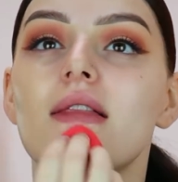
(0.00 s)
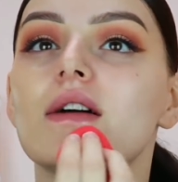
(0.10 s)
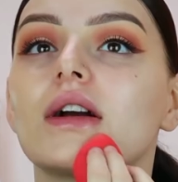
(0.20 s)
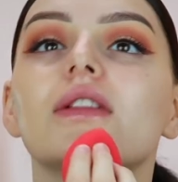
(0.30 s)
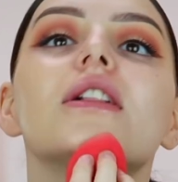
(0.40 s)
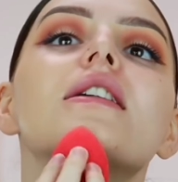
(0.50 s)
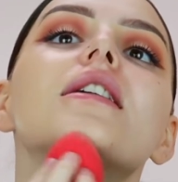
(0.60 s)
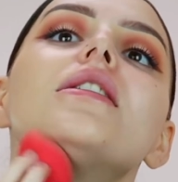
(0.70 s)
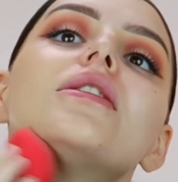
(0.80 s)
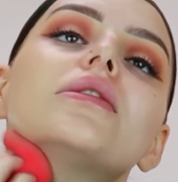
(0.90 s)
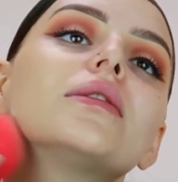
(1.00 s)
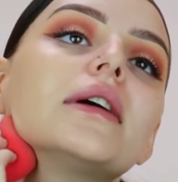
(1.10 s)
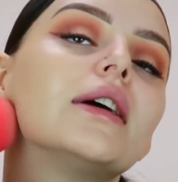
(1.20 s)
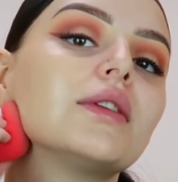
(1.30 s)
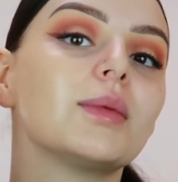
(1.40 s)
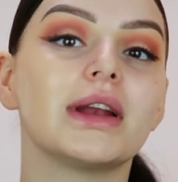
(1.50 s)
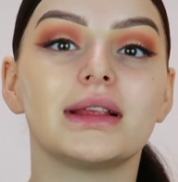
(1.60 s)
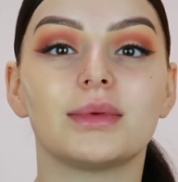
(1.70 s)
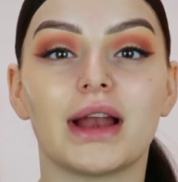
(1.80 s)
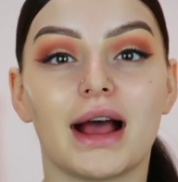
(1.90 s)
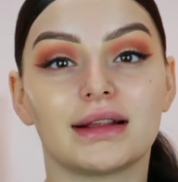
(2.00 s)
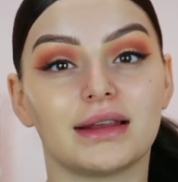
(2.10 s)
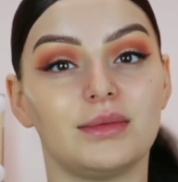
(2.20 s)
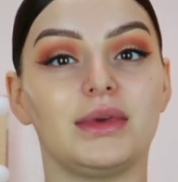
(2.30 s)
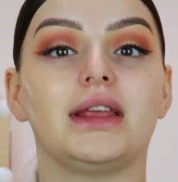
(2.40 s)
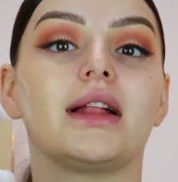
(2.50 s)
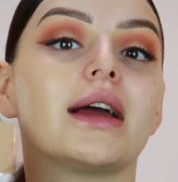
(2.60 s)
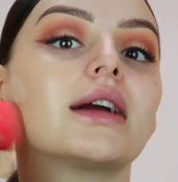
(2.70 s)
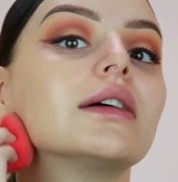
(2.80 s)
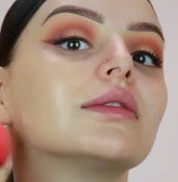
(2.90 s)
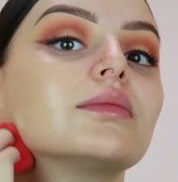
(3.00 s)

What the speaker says: The glow. Everybody's been asking me like